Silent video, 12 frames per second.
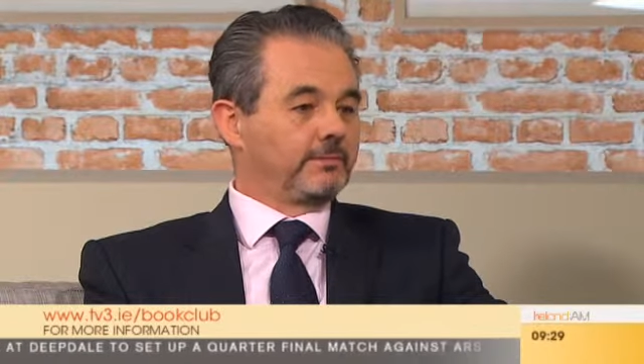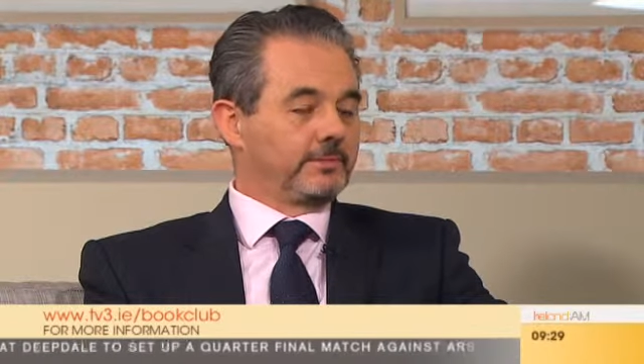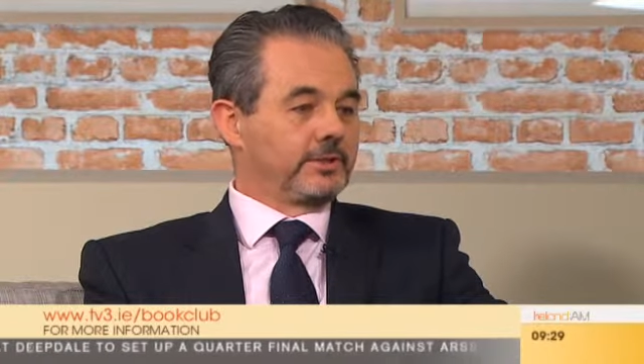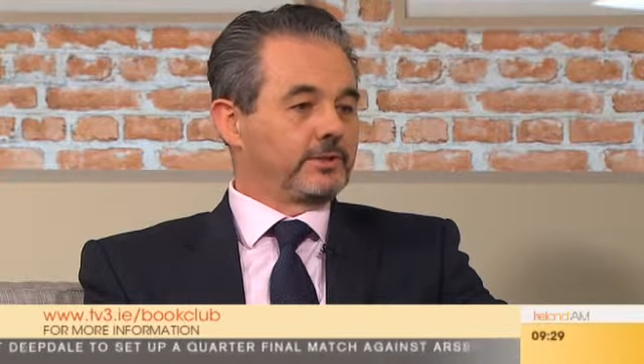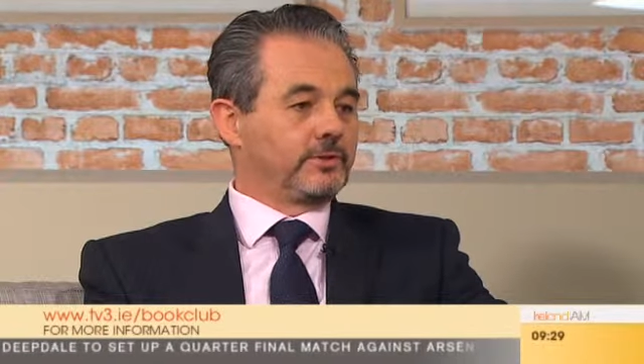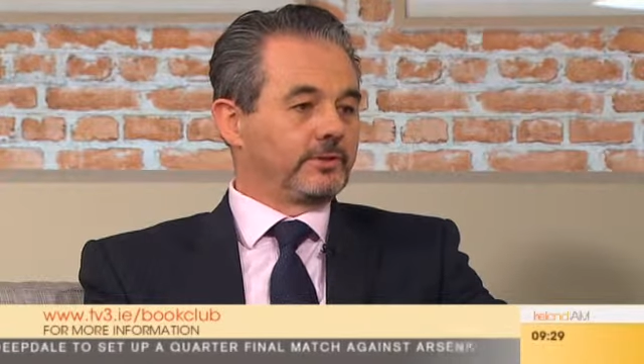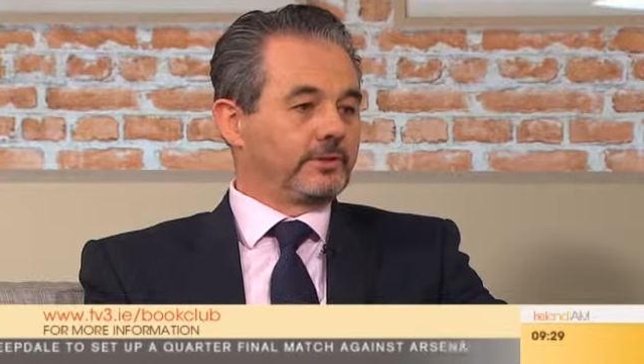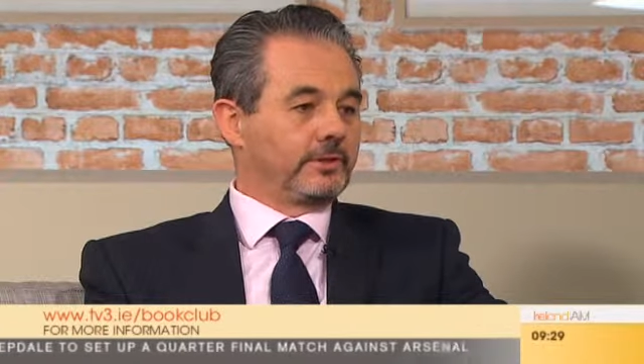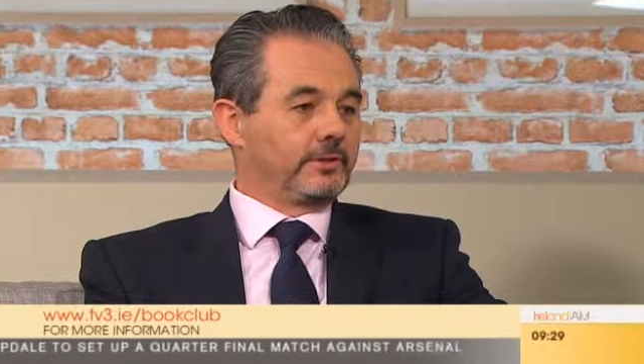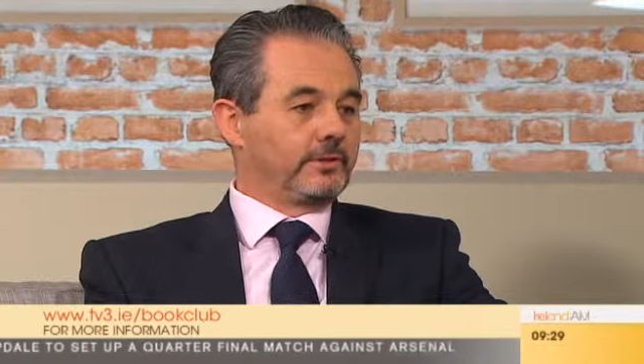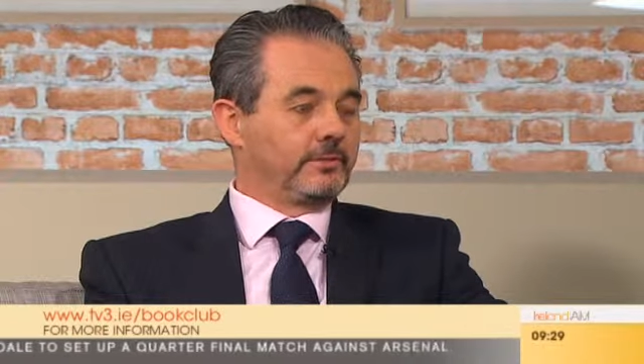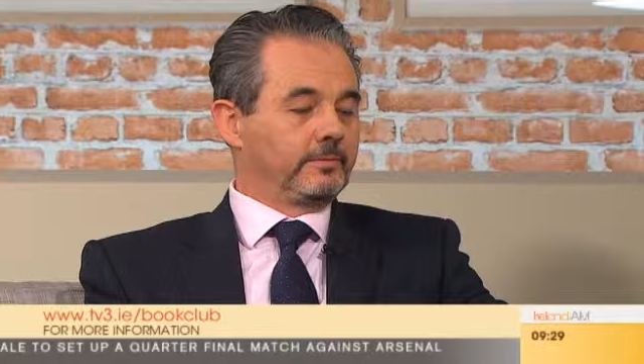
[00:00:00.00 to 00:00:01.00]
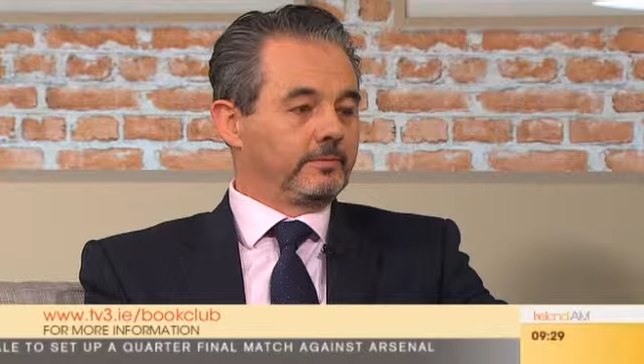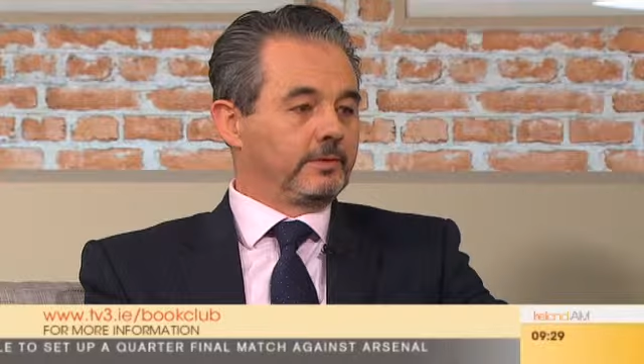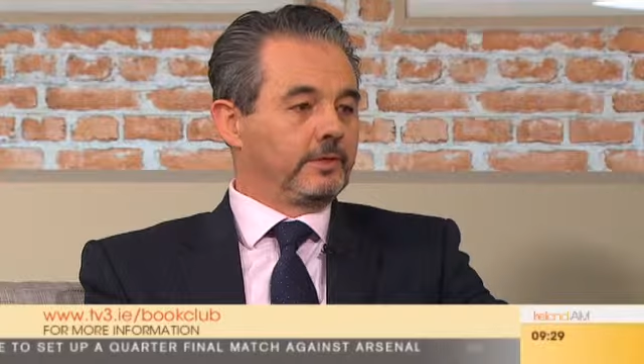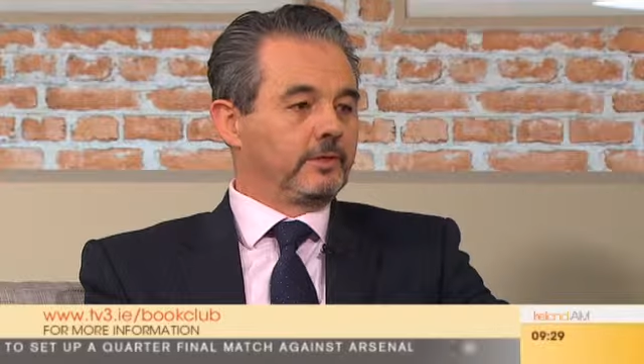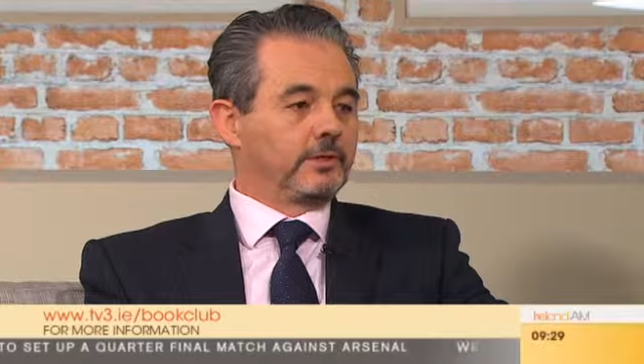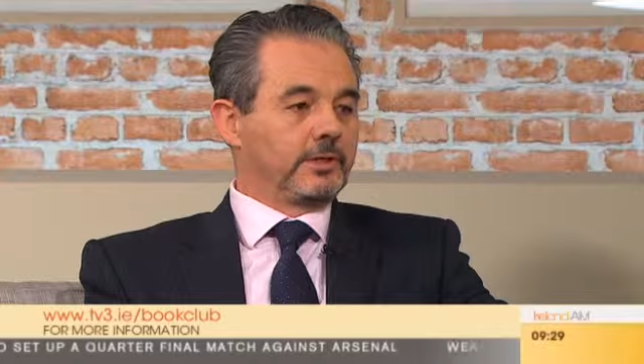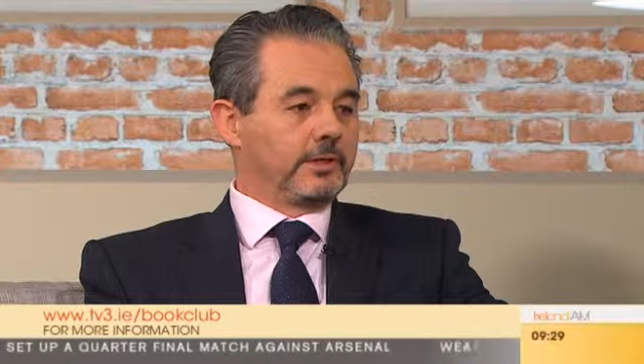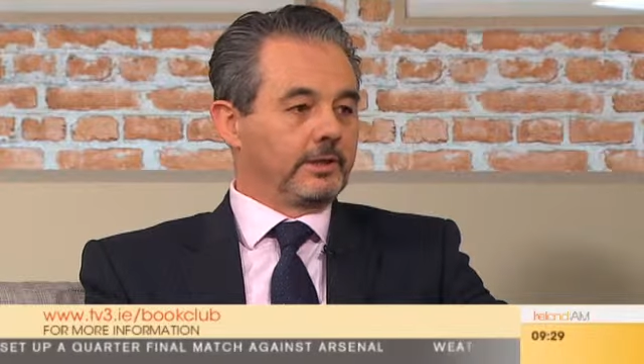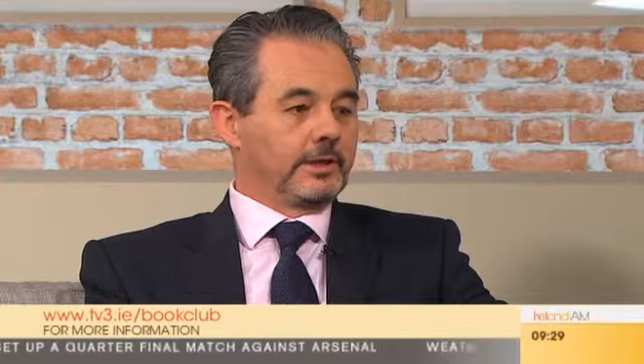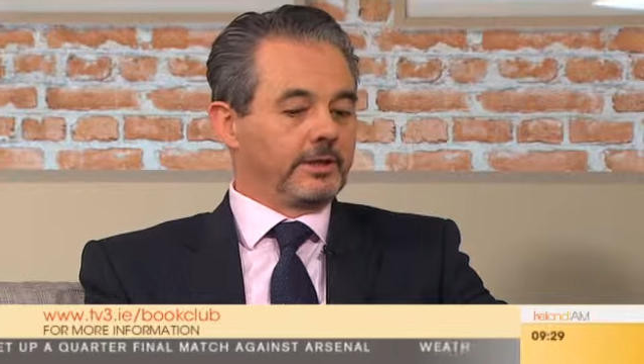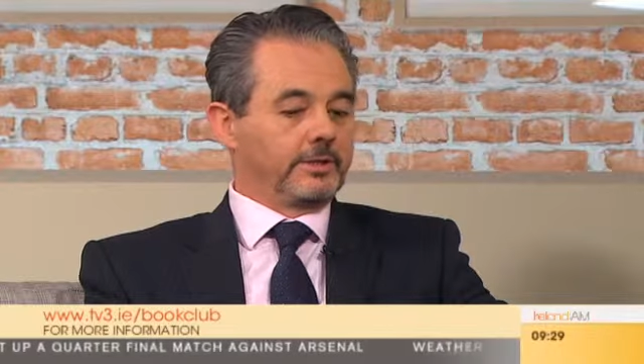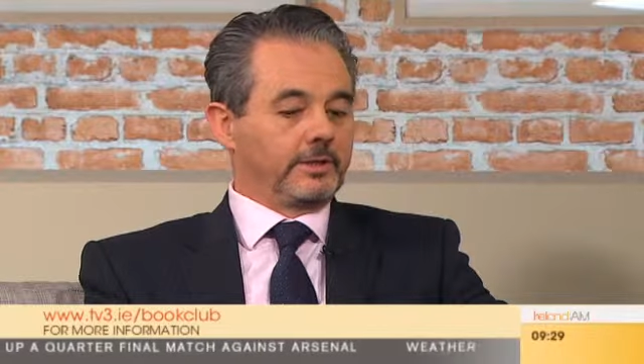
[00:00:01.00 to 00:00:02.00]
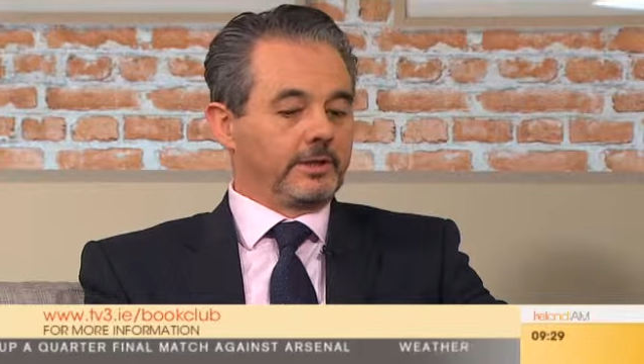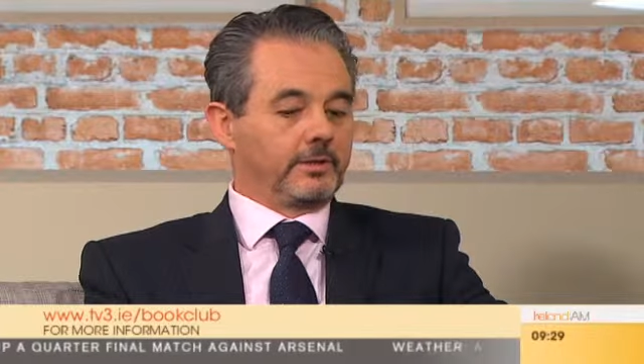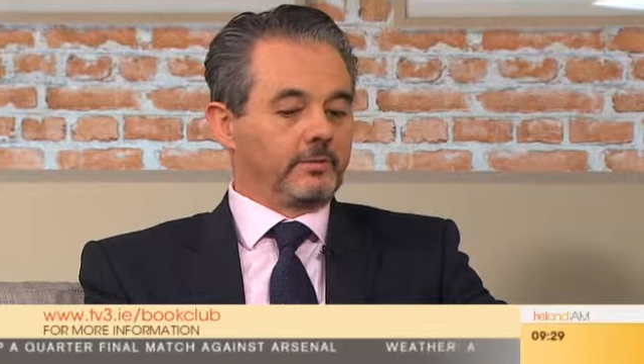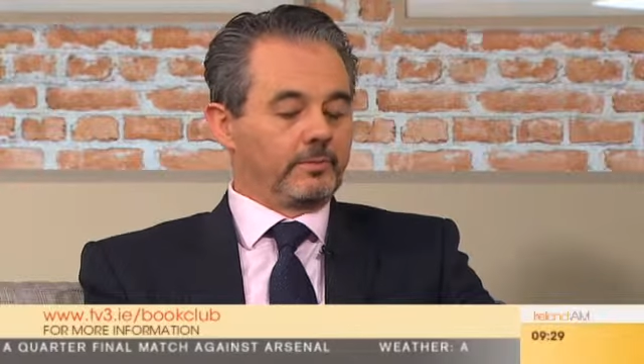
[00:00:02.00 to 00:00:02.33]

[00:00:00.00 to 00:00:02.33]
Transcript: this country hugely, and uh,